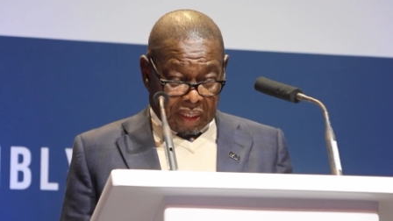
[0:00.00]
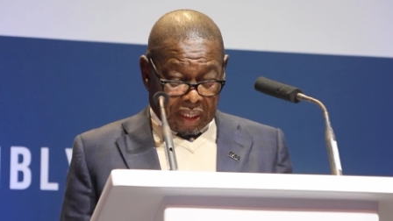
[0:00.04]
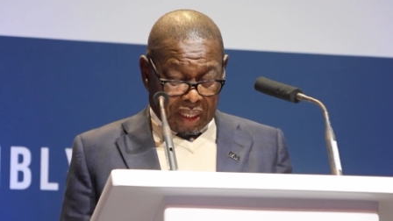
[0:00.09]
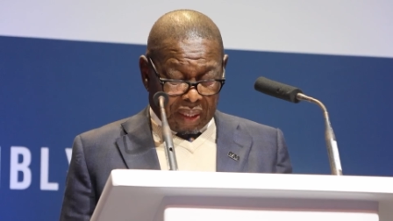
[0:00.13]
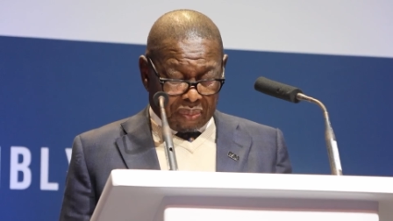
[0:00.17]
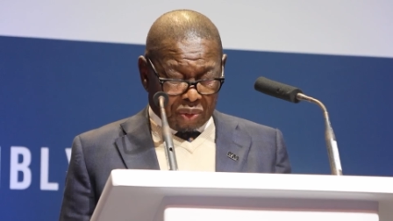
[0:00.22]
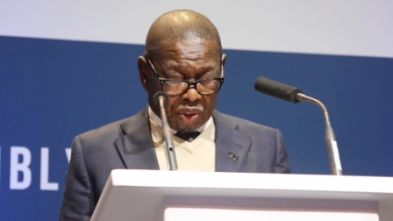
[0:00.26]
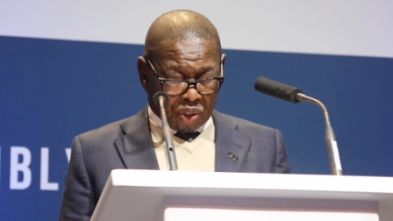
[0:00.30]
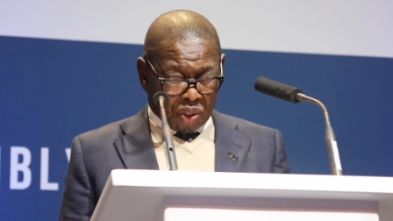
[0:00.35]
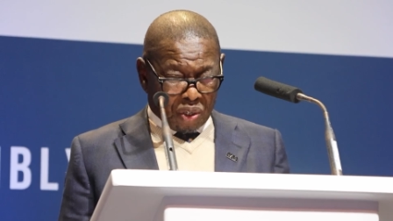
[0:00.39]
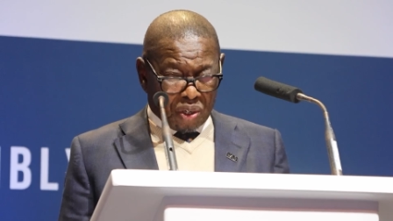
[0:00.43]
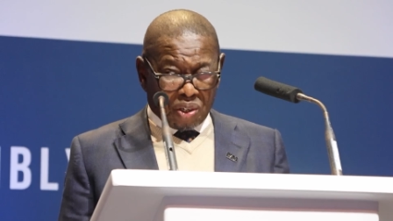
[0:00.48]

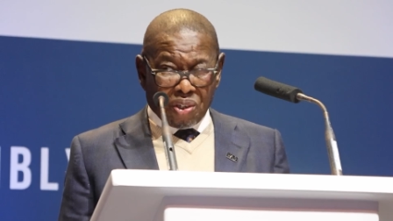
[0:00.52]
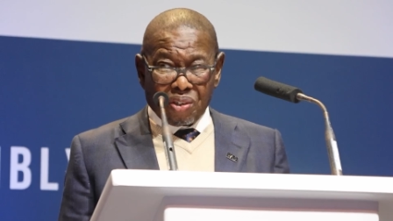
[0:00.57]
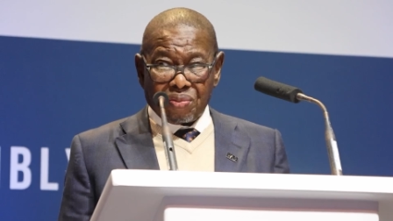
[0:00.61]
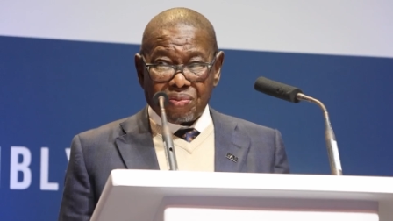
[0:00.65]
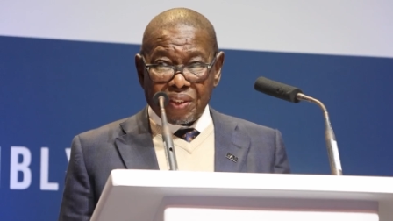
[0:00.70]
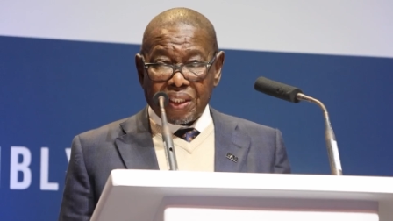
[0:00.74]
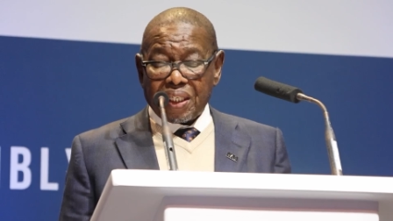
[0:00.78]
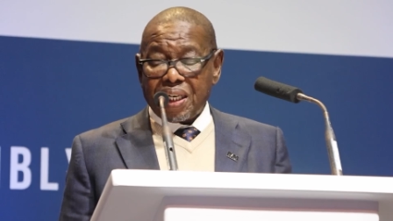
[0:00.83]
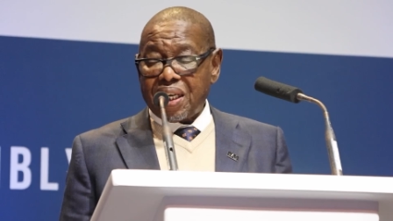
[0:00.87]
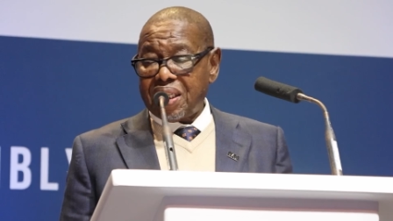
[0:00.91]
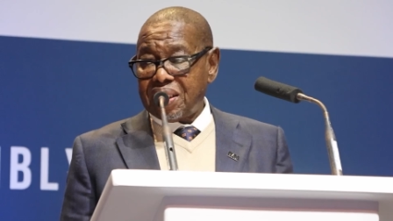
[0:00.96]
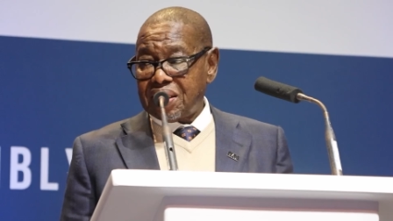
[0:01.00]
I'm sure
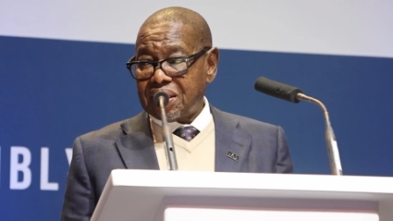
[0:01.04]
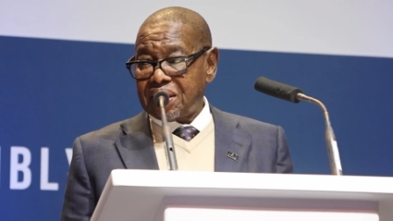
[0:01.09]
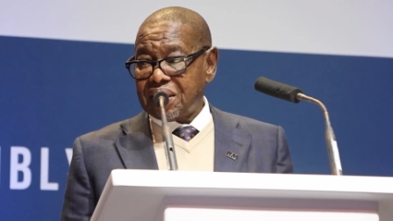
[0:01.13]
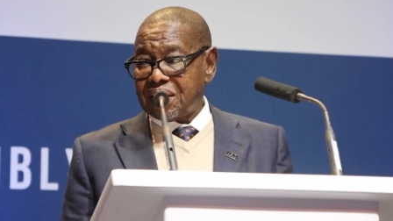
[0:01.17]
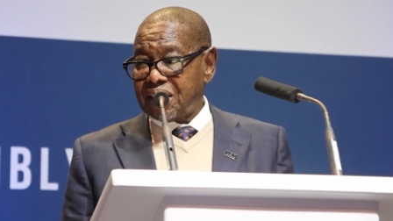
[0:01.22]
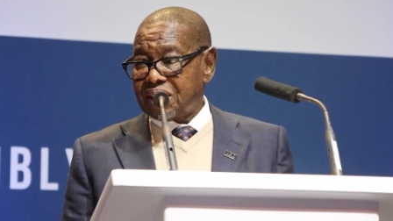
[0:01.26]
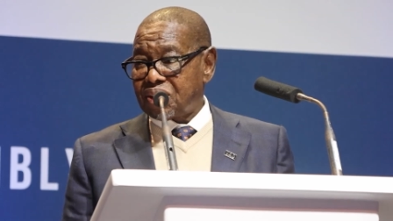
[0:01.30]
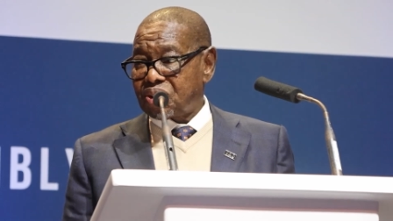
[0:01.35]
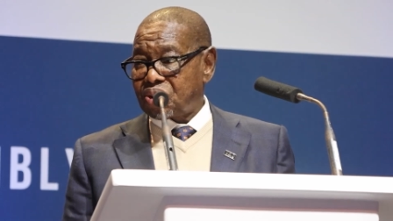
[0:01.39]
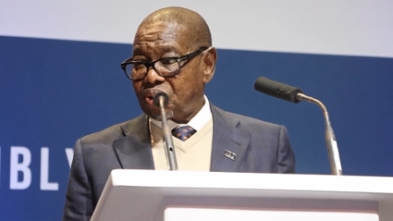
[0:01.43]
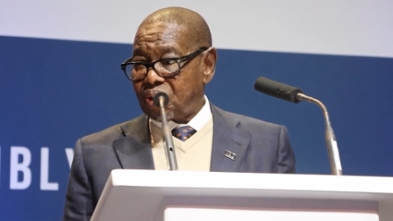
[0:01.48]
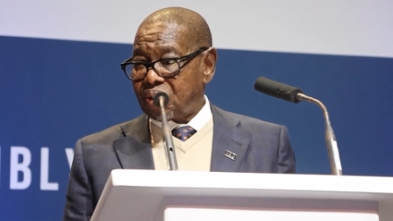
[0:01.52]

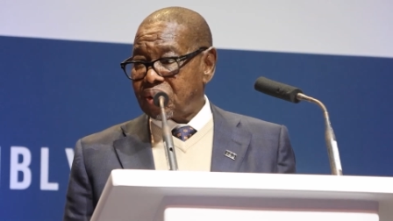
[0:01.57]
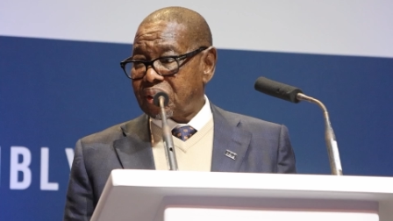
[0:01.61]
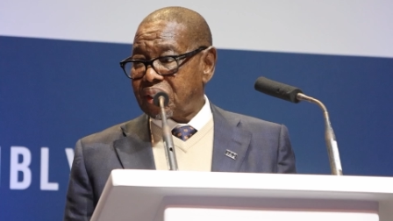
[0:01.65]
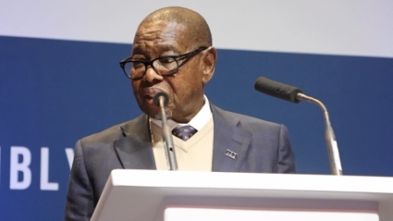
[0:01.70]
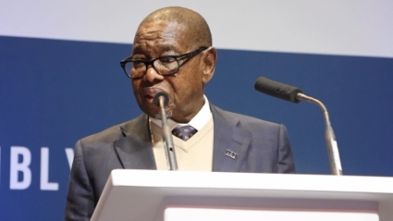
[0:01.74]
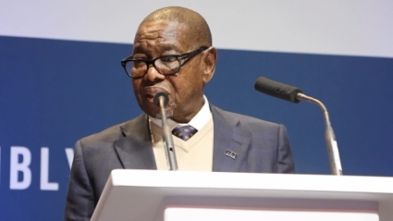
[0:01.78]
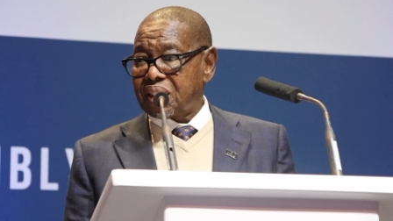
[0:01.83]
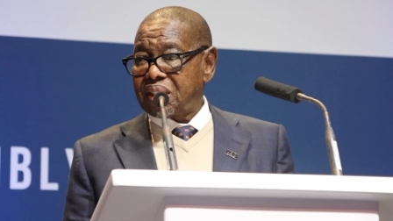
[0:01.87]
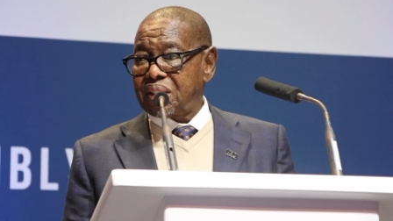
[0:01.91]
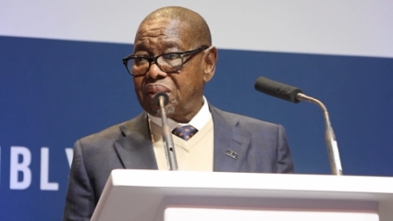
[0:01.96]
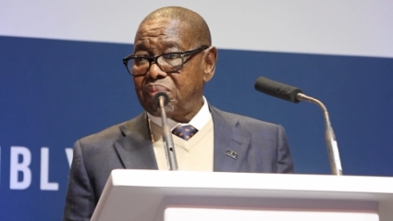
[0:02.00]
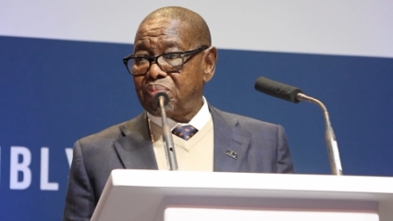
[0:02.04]
COVID-19 has taught
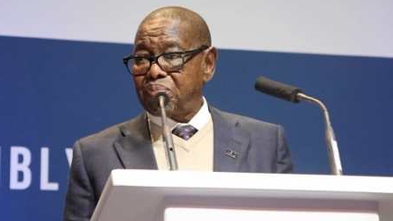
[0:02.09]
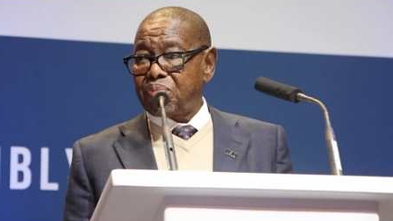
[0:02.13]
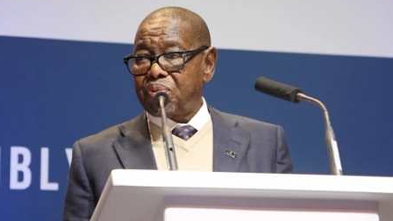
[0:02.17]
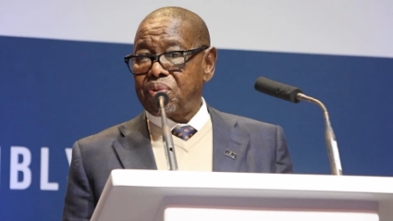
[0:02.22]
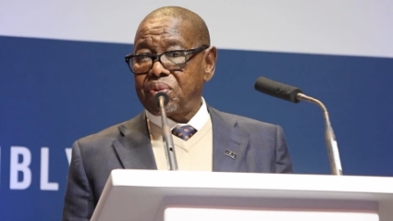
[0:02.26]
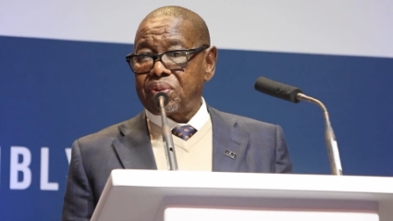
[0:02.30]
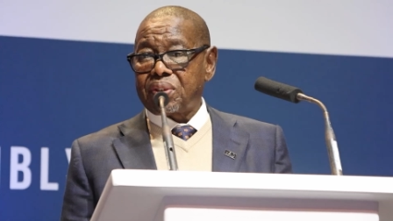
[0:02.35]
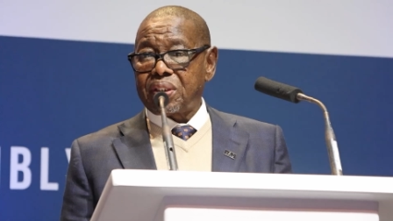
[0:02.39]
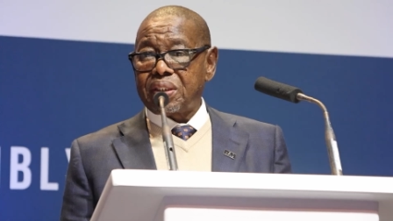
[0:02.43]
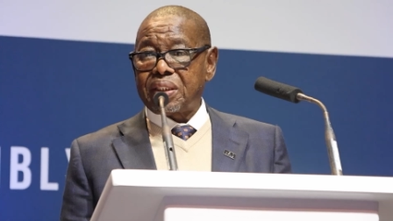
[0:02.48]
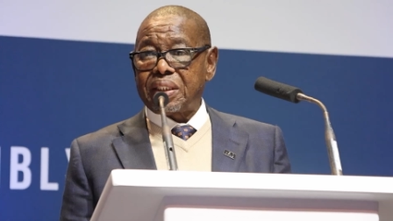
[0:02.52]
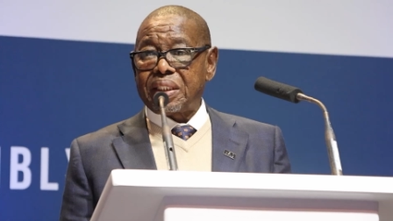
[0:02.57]
us an
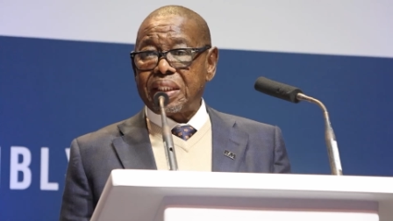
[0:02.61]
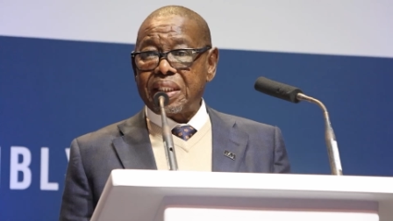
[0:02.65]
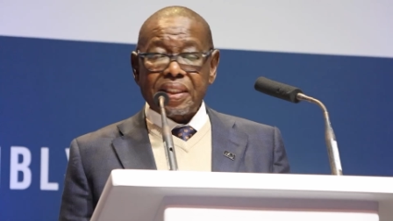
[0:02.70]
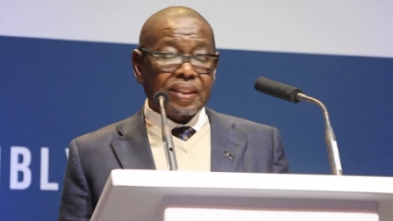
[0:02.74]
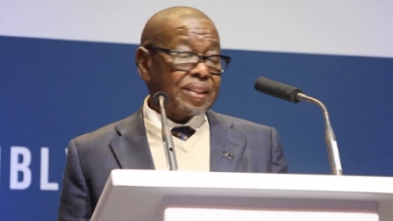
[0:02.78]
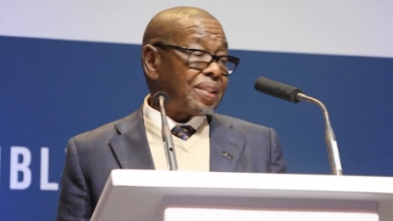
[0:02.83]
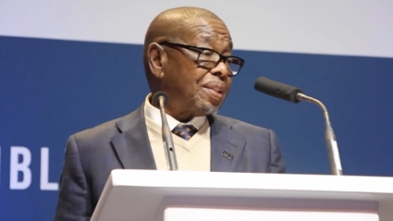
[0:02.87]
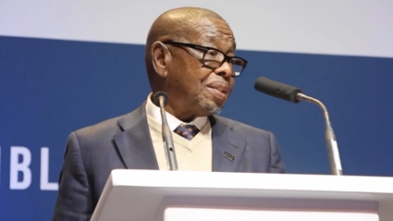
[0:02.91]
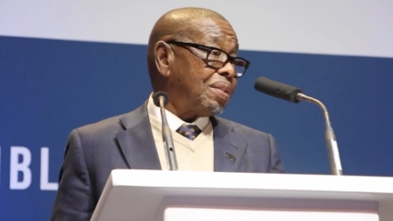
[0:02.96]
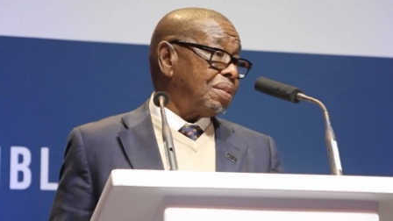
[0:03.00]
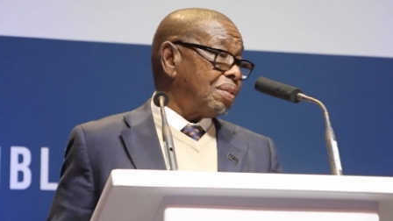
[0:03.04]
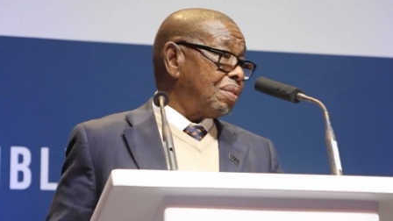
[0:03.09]
important
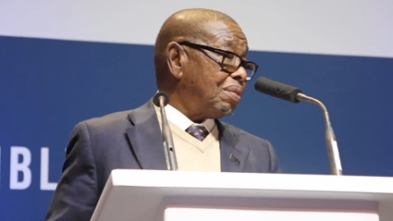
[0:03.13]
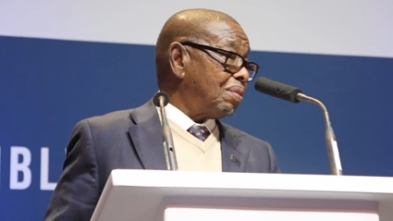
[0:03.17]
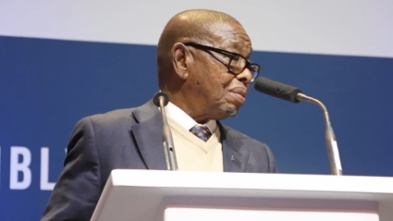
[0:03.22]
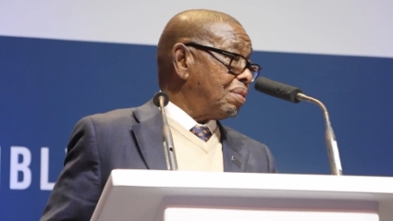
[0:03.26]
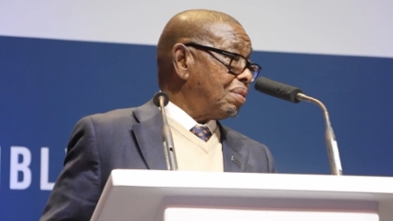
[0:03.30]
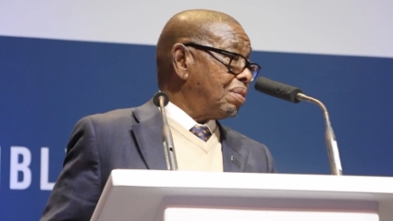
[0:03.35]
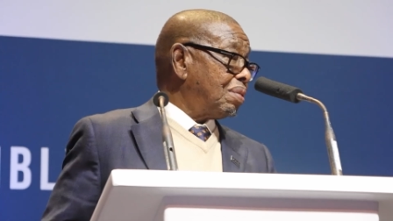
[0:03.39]
lesson.